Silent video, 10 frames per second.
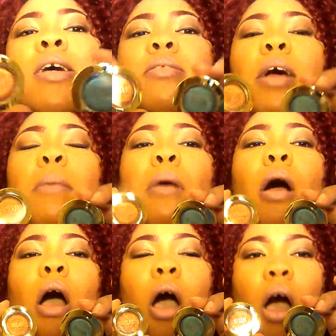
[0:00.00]
some
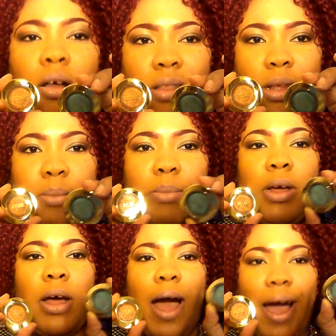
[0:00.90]
awesome
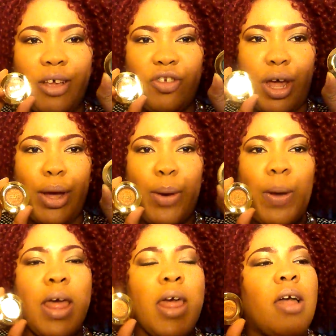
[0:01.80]

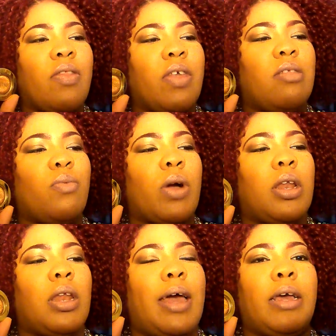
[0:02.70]
eyeshadow. These
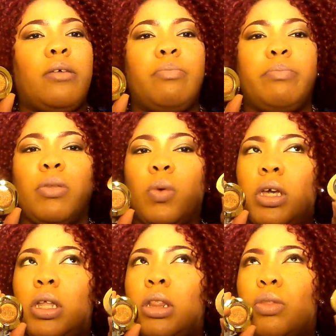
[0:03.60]
run like
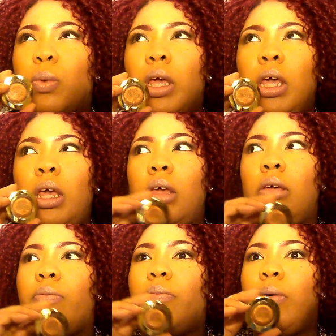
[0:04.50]
between
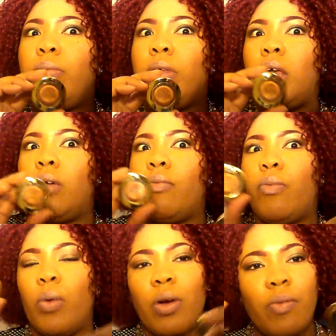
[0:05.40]
$3.50 and
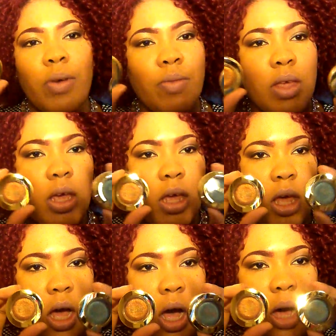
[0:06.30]
$4.50,
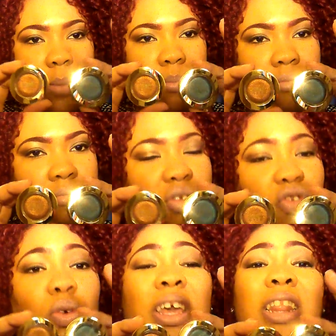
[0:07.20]

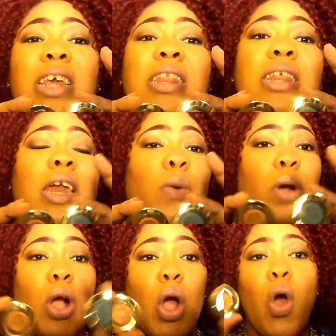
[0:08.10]
but you can get these
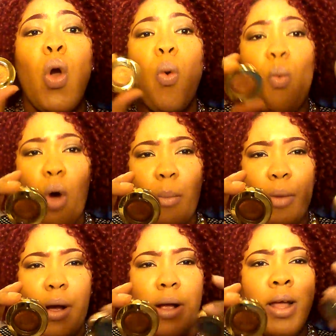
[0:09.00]
anywhere.
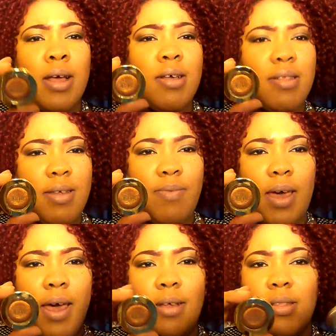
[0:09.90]
Walmart,
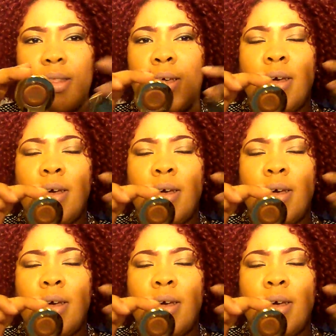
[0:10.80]
CVS,